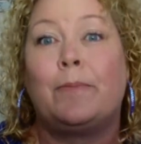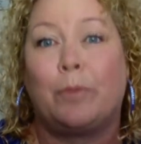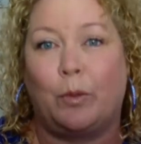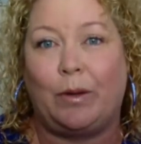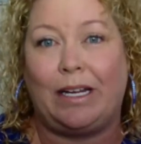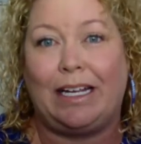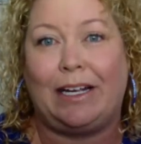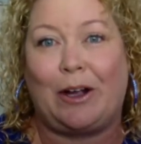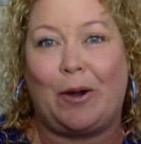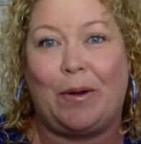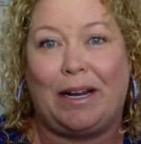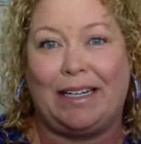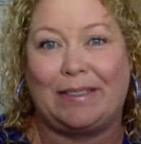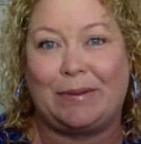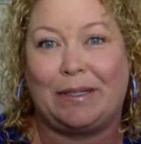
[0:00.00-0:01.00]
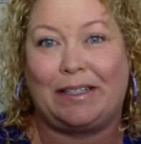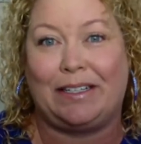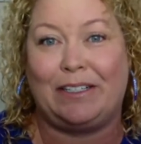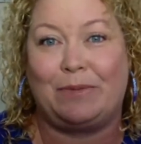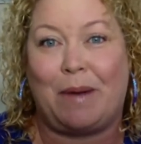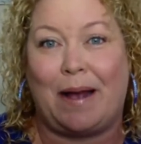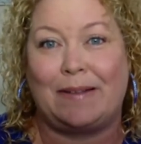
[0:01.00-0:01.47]
we can get going as quickly
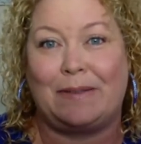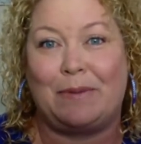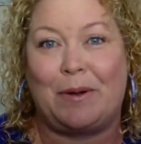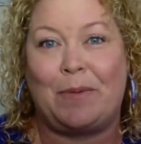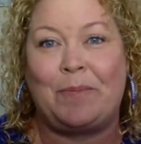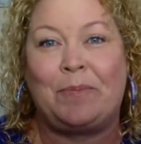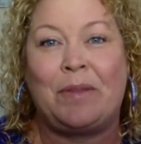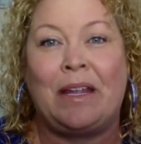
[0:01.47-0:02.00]
as possible.